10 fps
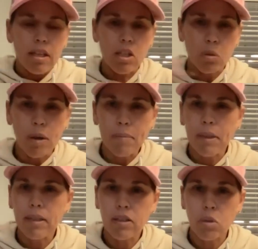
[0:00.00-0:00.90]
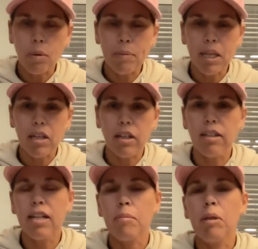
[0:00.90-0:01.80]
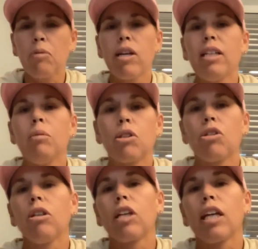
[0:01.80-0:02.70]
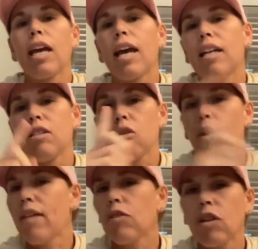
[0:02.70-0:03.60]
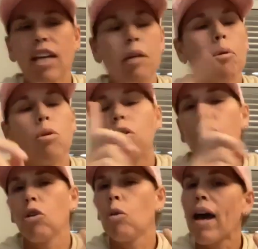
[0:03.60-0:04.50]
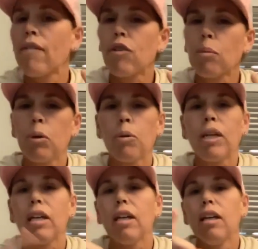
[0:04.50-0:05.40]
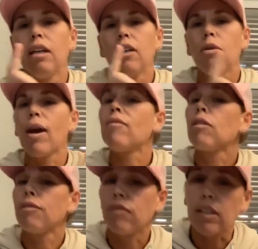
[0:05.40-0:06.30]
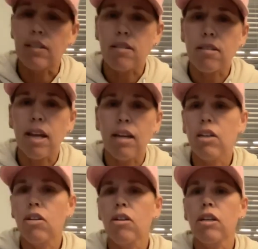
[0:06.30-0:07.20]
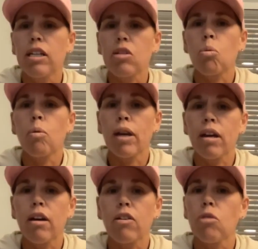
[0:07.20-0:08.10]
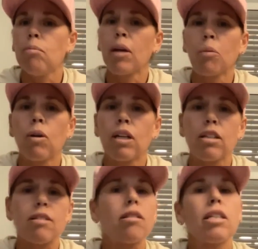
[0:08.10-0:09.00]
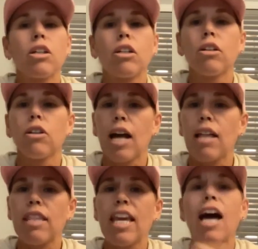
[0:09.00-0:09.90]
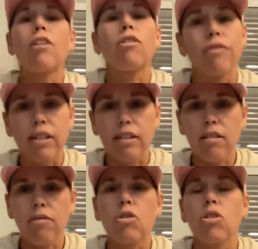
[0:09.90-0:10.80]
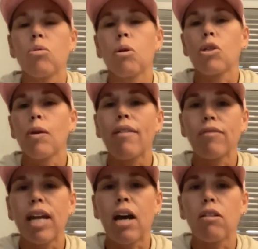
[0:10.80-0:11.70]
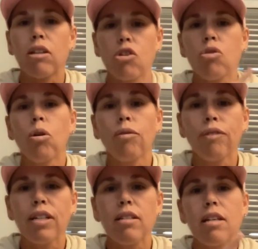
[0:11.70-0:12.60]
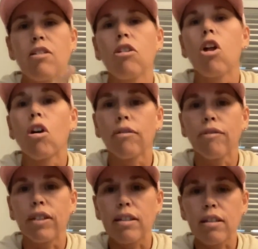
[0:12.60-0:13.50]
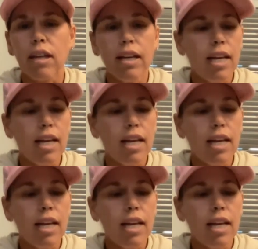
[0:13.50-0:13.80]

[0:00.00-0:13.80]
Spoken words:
the swim gear, I mean, really what you're looking at is you have your kickboard, you have your buoy, you have your fins. Now here is where you might want to consider the other fins versus what you have now. There's short fins, there's long fins.